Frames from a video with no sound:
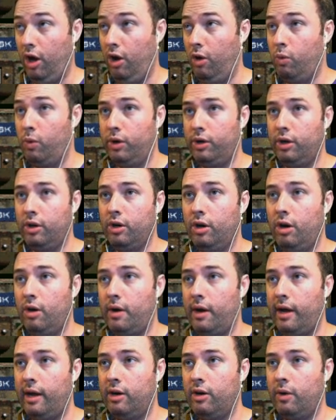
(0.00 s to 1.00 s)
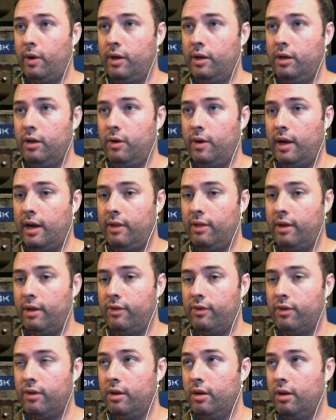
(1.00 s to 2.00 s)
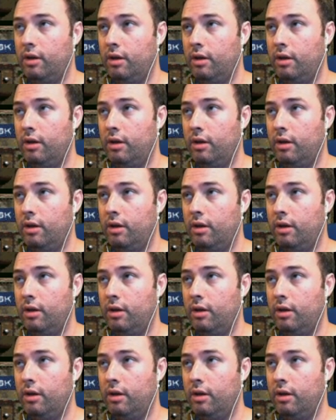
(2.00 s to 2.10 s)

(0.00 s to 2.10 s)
Oh, what do you know? I had no idea you had this.